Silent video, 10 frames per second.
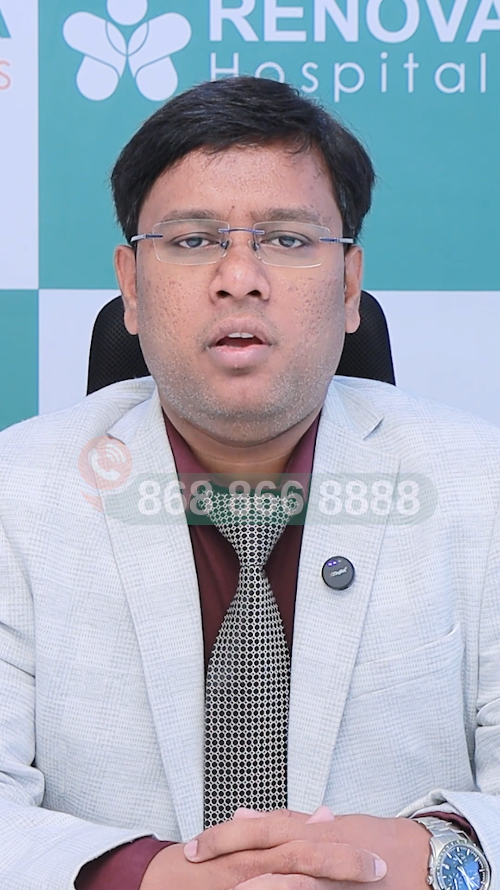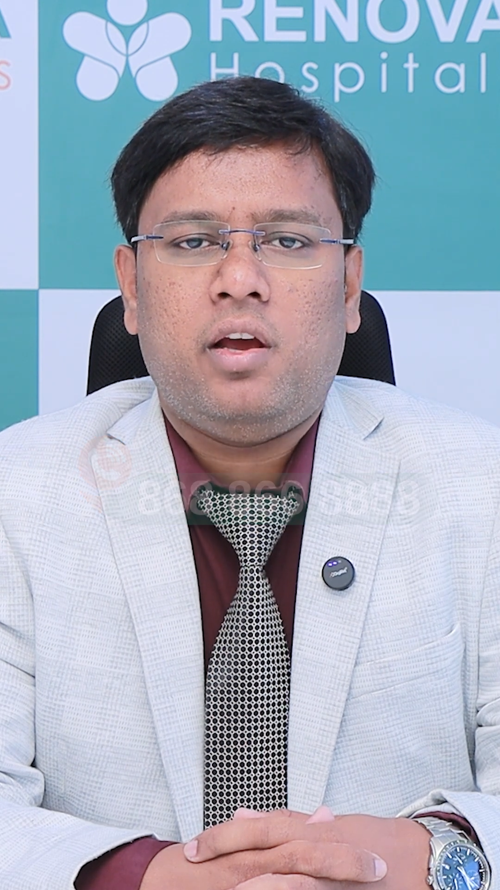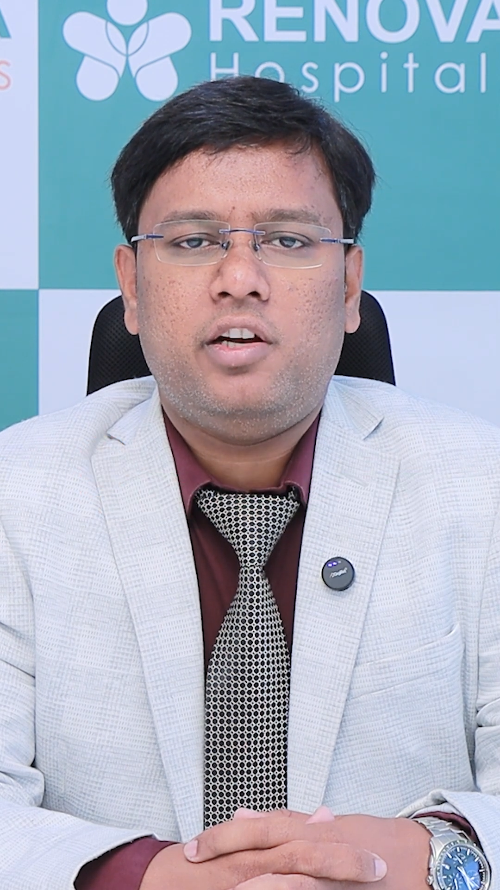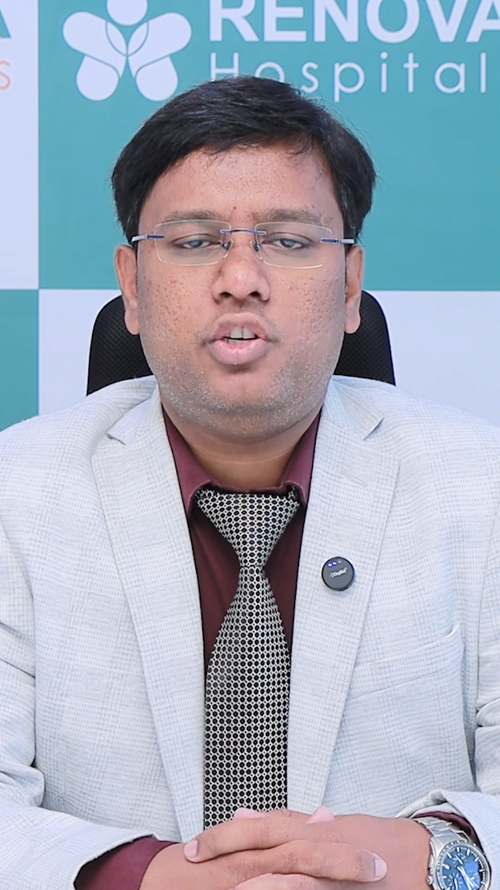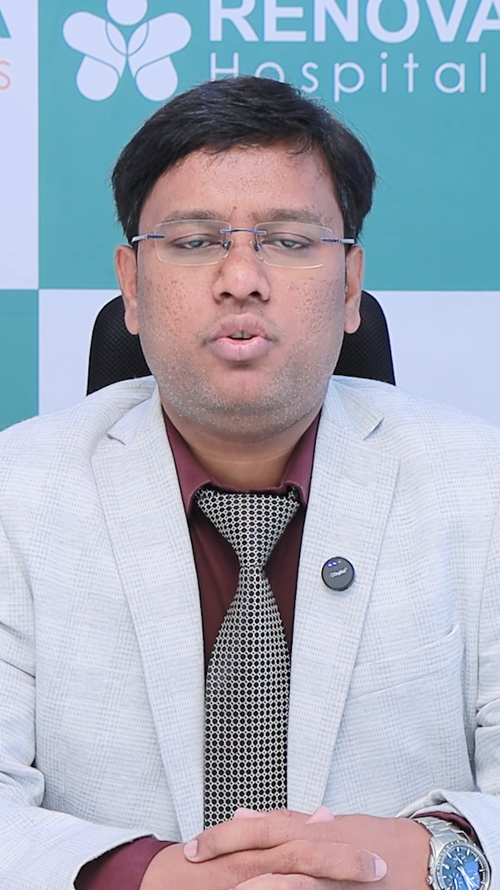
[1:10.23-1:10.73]

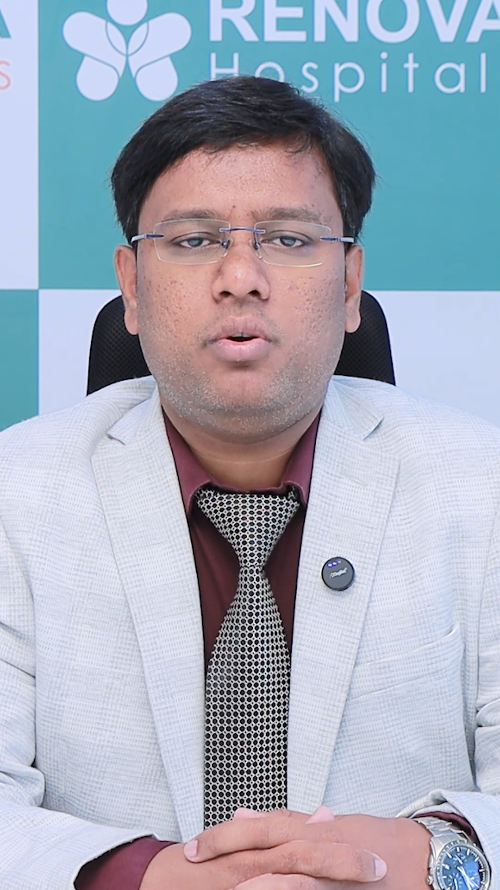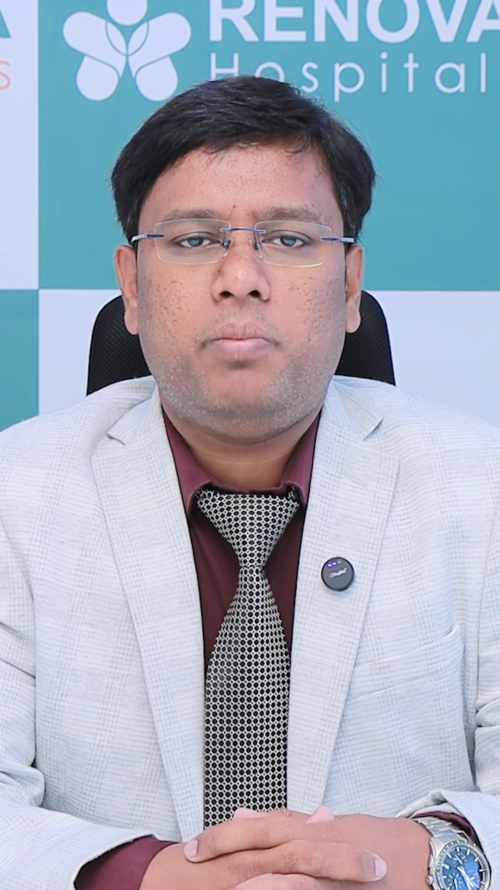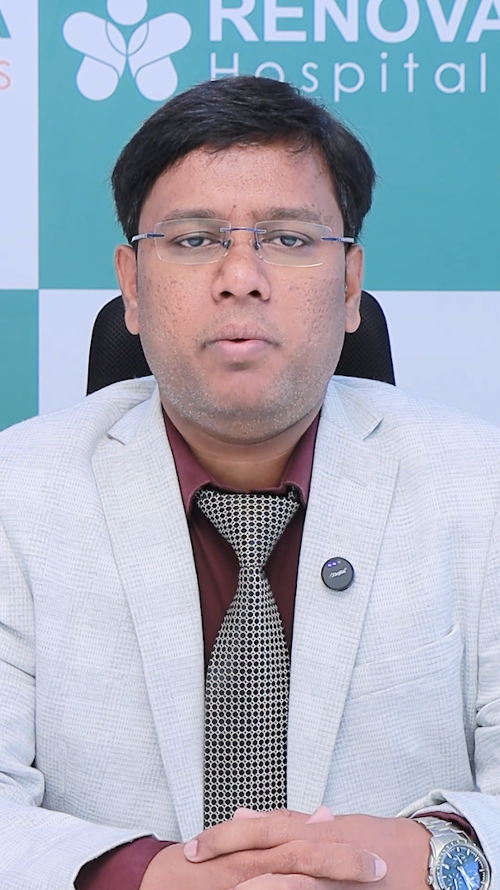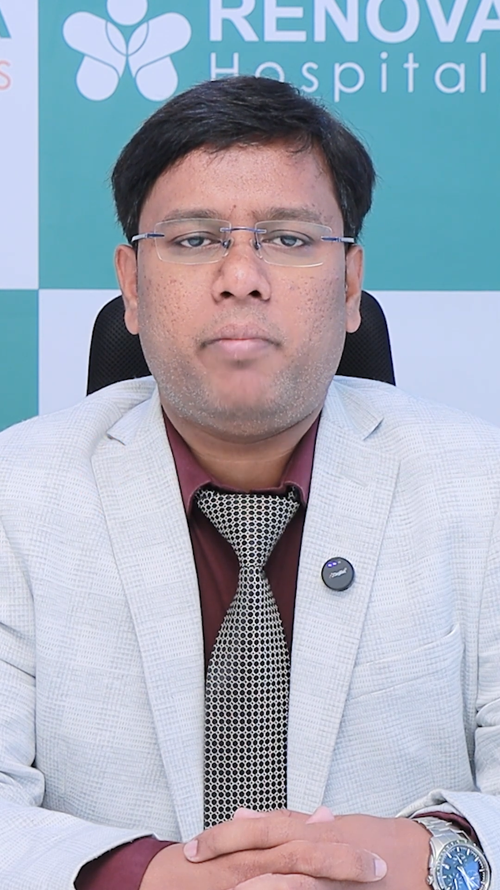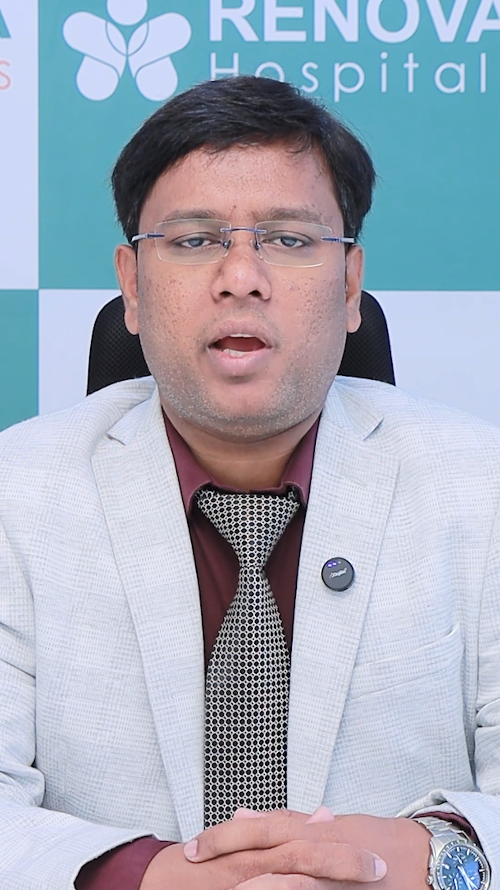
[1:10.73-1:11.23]
and it should
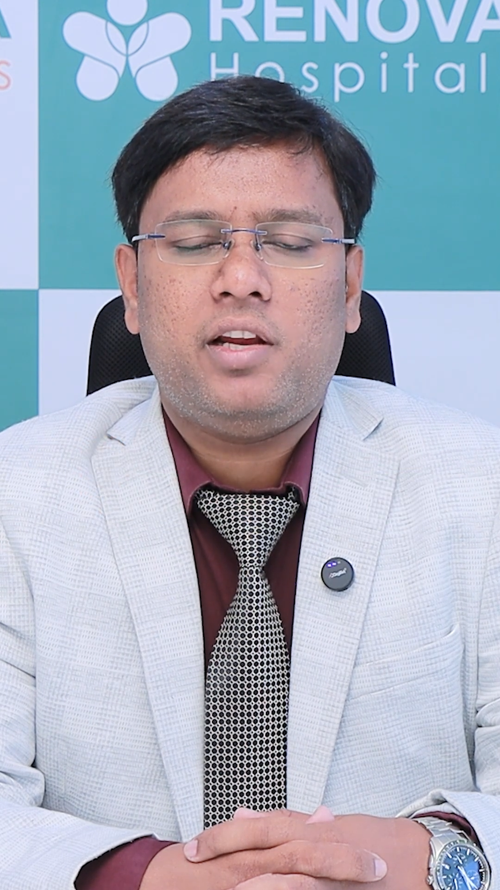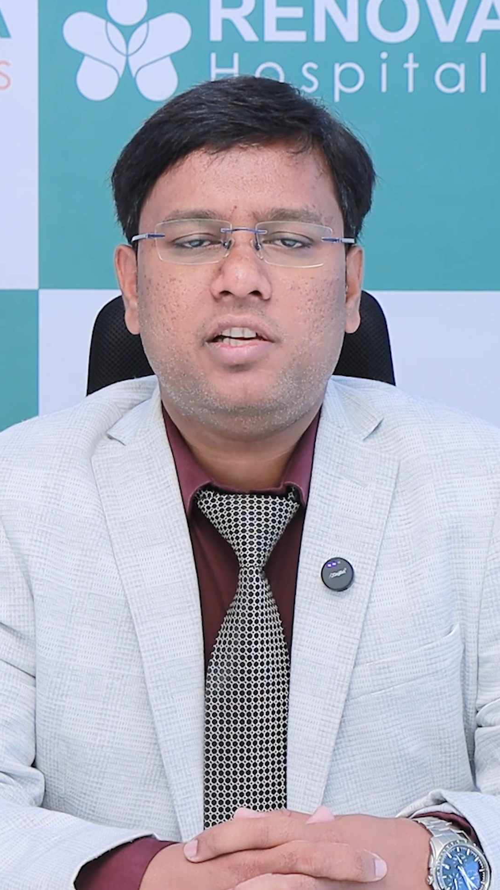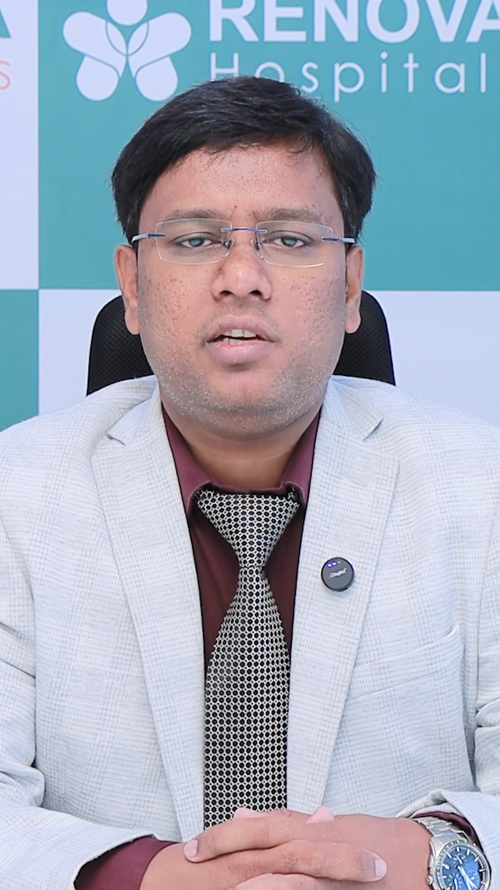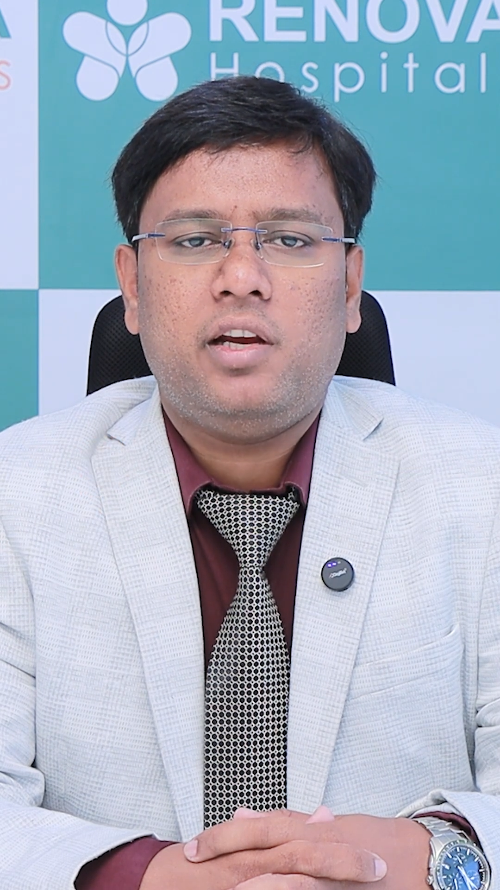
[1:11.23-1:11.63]
be managed